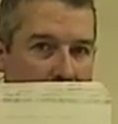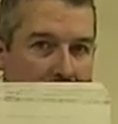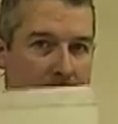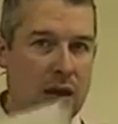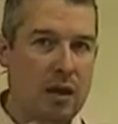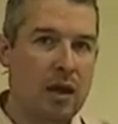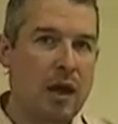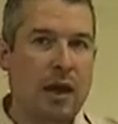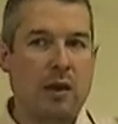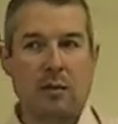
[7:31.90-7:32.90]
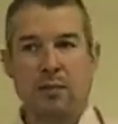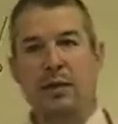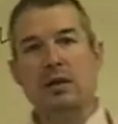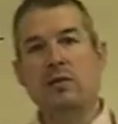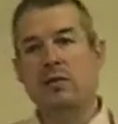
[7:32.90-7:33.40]
Okay? Now a
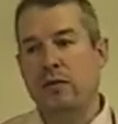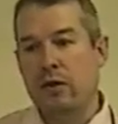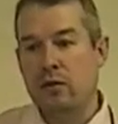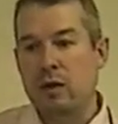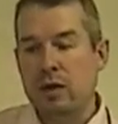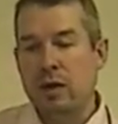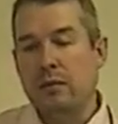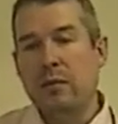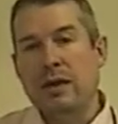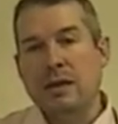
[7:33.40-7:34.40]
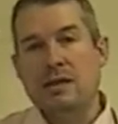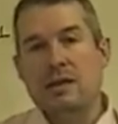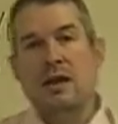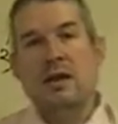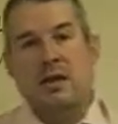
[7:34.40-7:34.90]
peer review
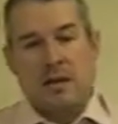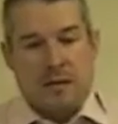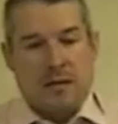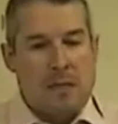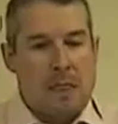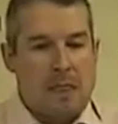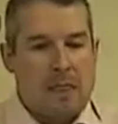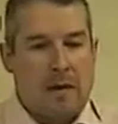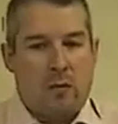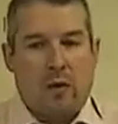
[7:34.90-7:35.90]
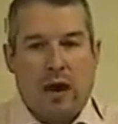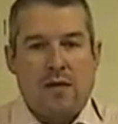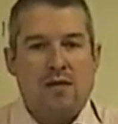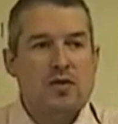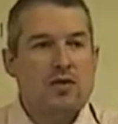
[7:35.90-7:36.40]
means that
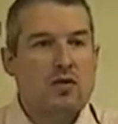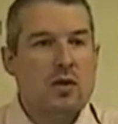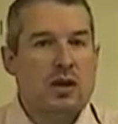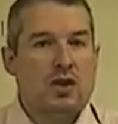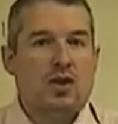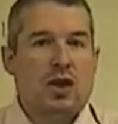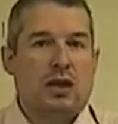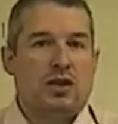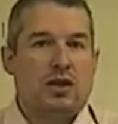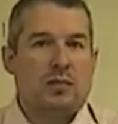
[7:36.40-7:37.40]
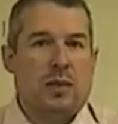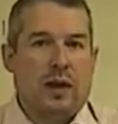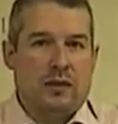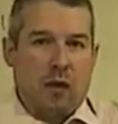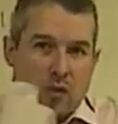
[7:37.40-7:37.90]
whatever you do is judged
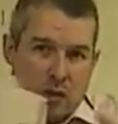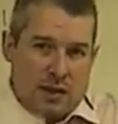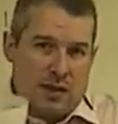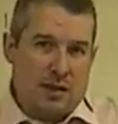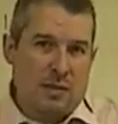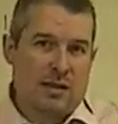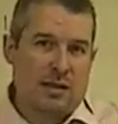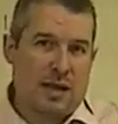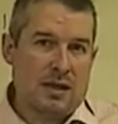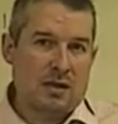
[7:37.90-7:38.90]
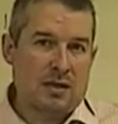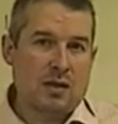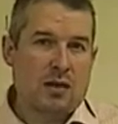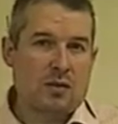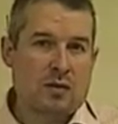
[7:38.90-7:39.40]
by those in a similar standing
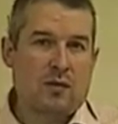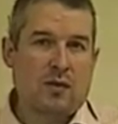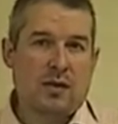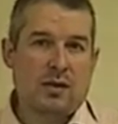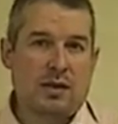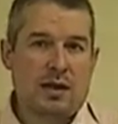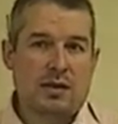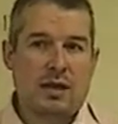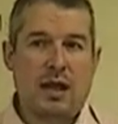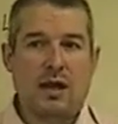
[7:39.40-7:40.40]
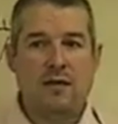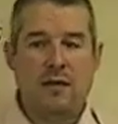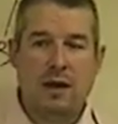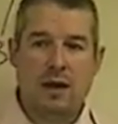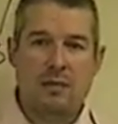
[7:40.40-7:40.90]
to you. So for instance, if
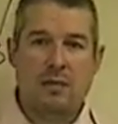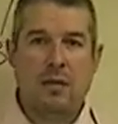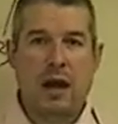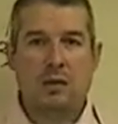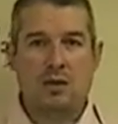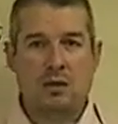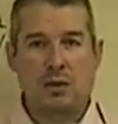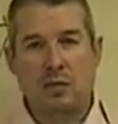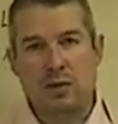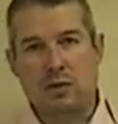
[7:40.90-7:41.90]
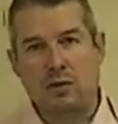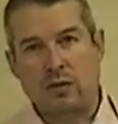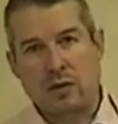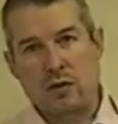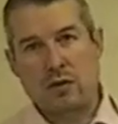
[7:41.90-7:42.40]
I was to be peer
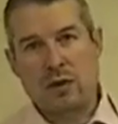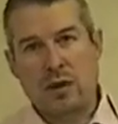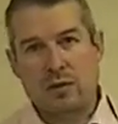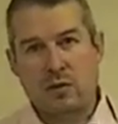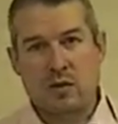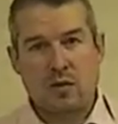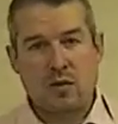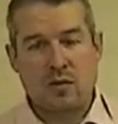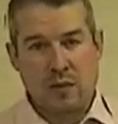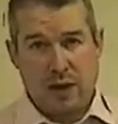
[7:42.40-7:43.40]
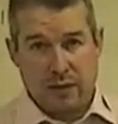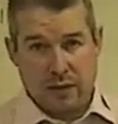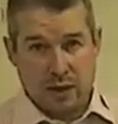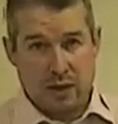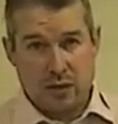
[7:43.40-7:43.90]
reviewed, then I'd be observed by other
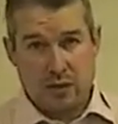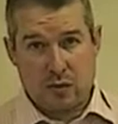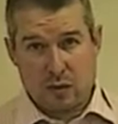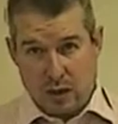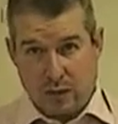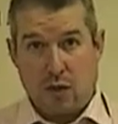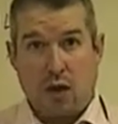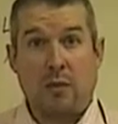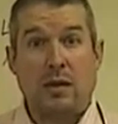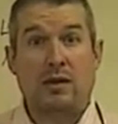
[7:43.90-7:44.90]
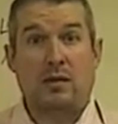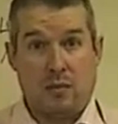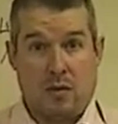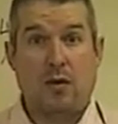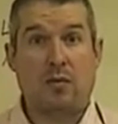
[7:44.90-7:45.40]
teachers who would give comments
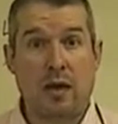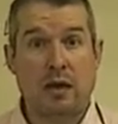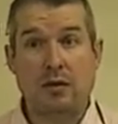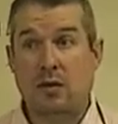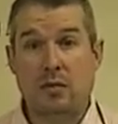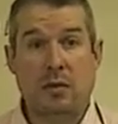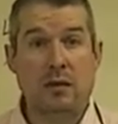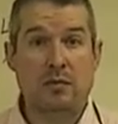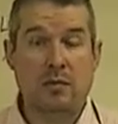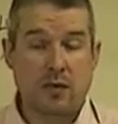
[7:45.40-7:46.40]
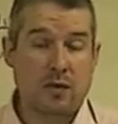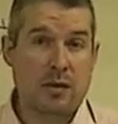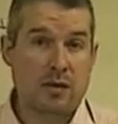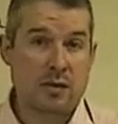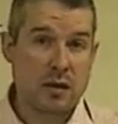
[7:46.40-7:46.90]
on my
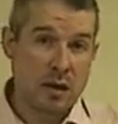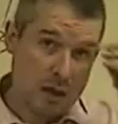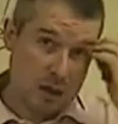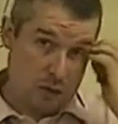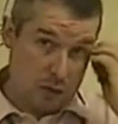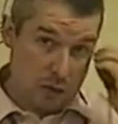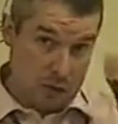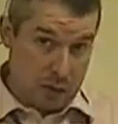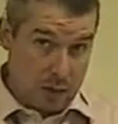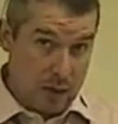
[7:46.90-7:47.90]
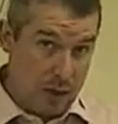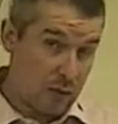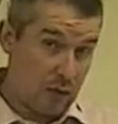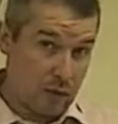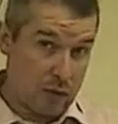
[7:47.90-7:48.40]
performance. If you were to be peer
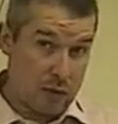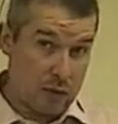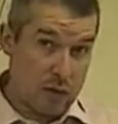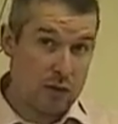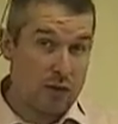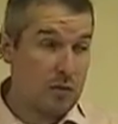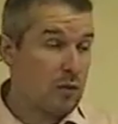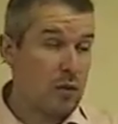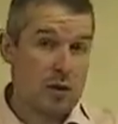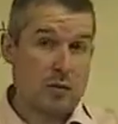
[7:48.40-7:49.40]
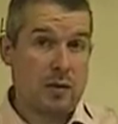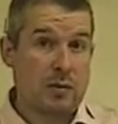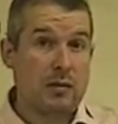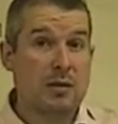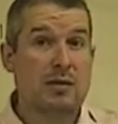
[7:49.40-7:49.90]
reviewed, then you'd be watched by
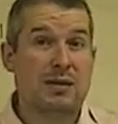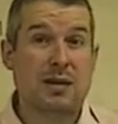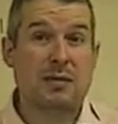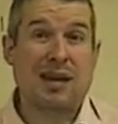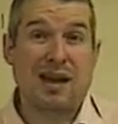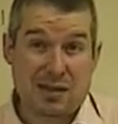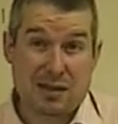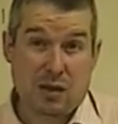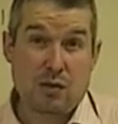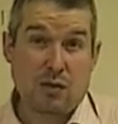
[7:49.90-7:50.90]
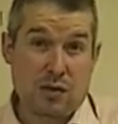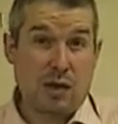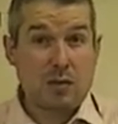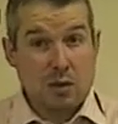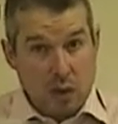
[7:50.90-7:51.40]
people in the same class as you, or the
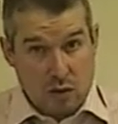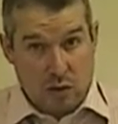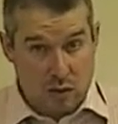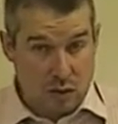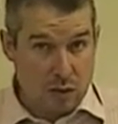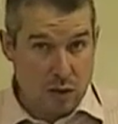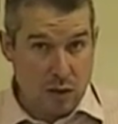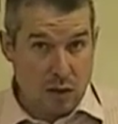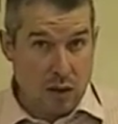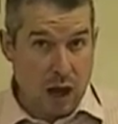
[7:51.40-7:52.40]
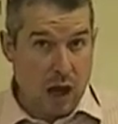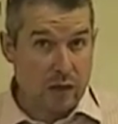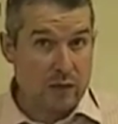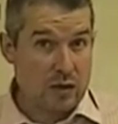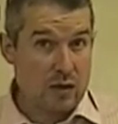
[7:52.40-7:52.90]
same year group as you,
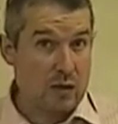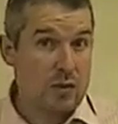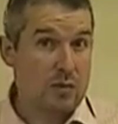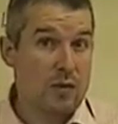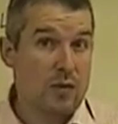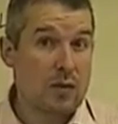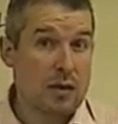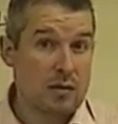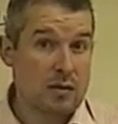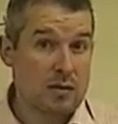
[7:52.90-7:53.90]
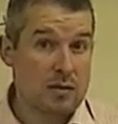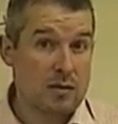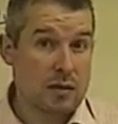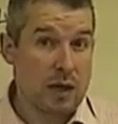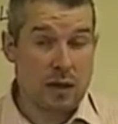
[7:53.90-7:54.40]
and judged on your performance.
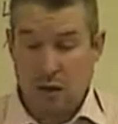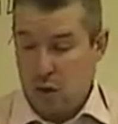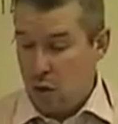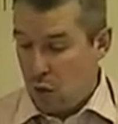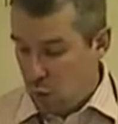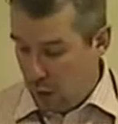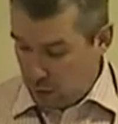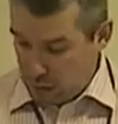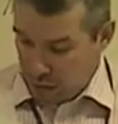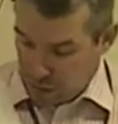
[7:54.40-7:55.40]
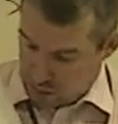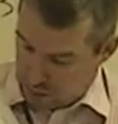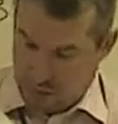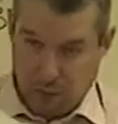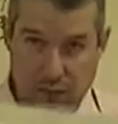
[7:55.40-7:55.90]
Okay? When we
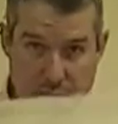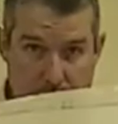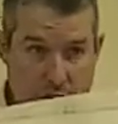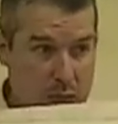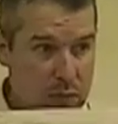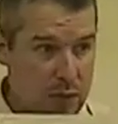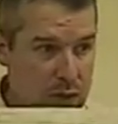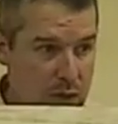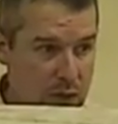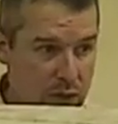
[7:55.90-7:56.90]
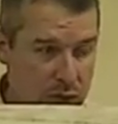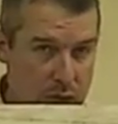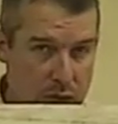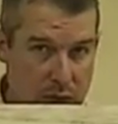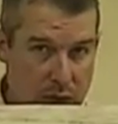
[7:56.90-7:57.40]
use the term peer
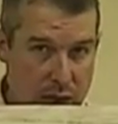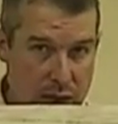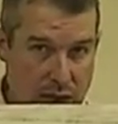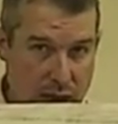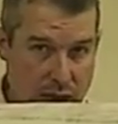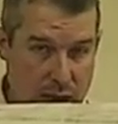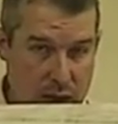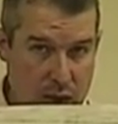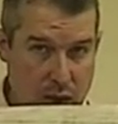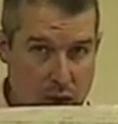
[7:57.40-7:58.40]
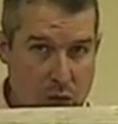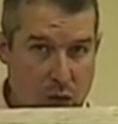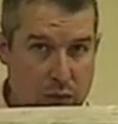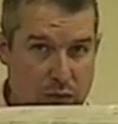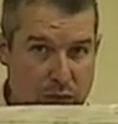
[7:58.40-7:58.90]
review in science,
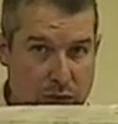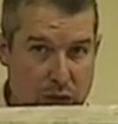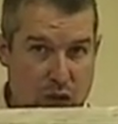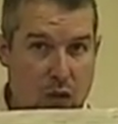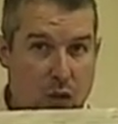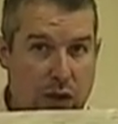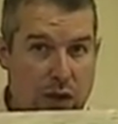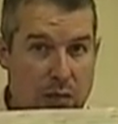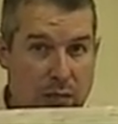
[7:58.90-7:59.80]
we're pretty much talking